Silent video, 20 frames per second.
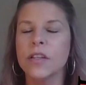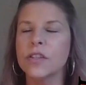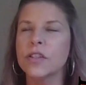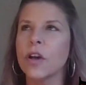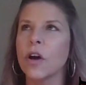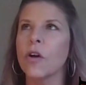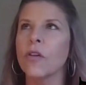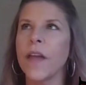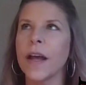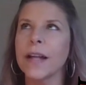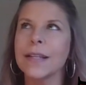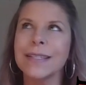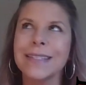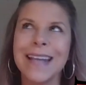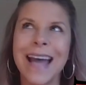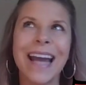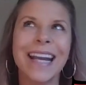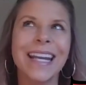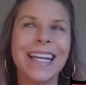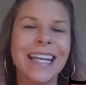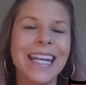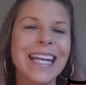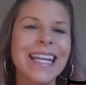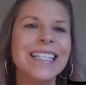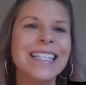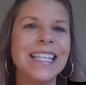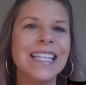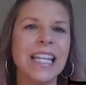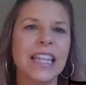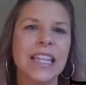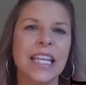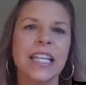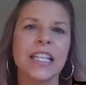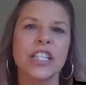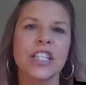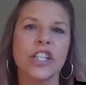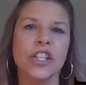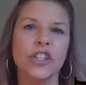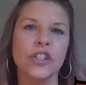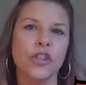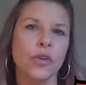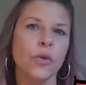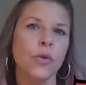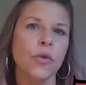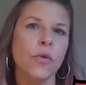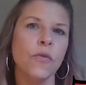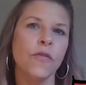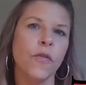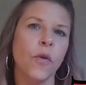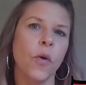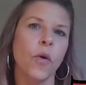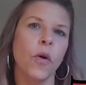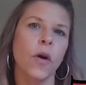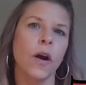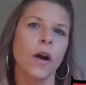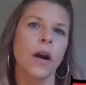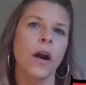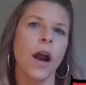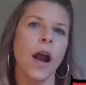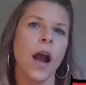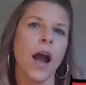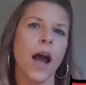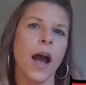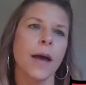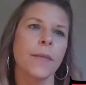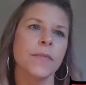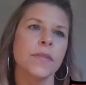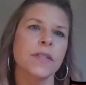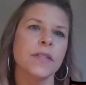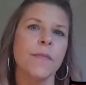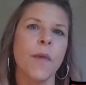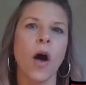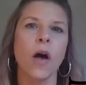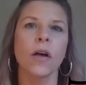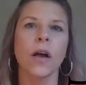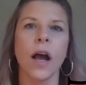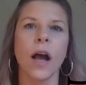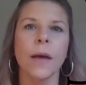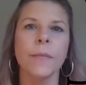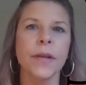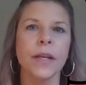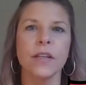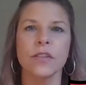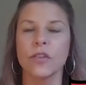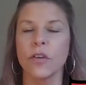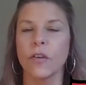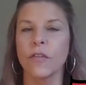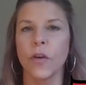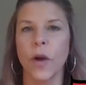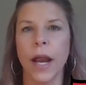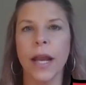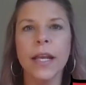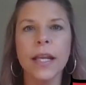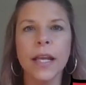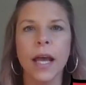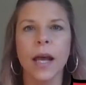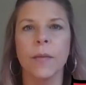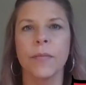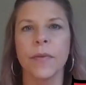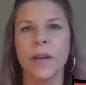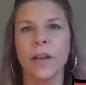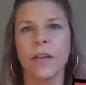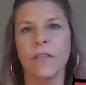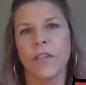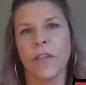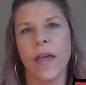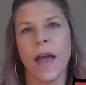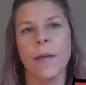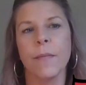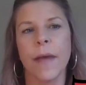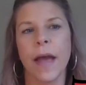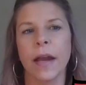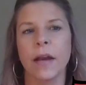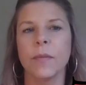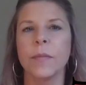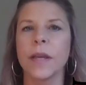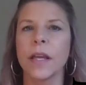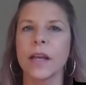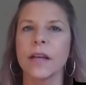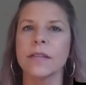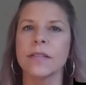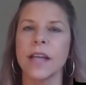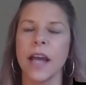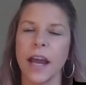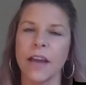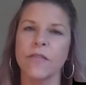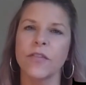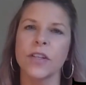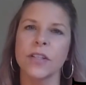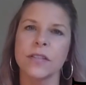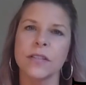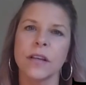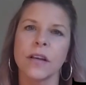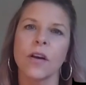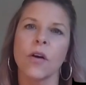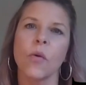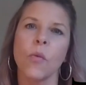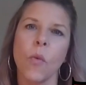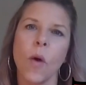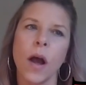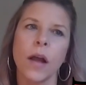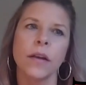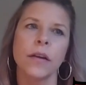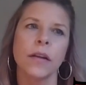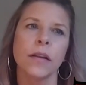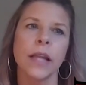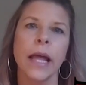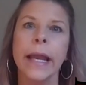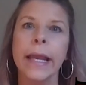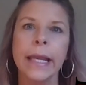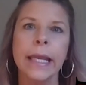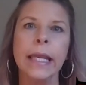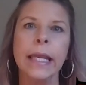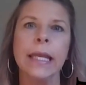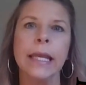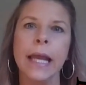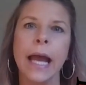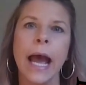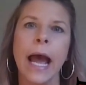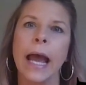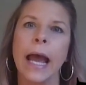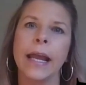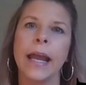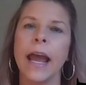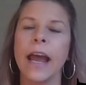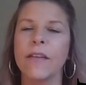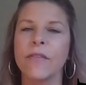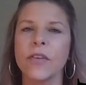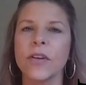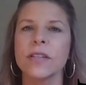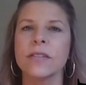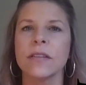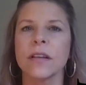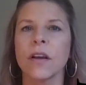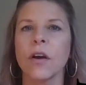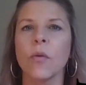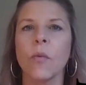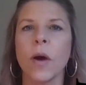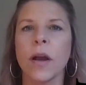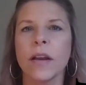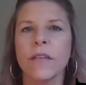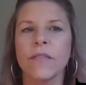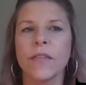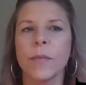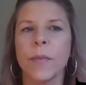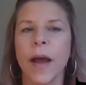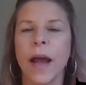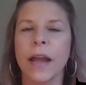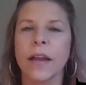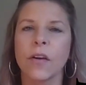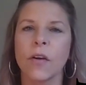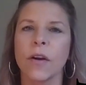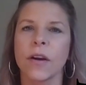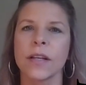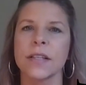So that's not an easy thing to do for small companies, or for any company for that matter, because every single one, like EDI, every single one of the buying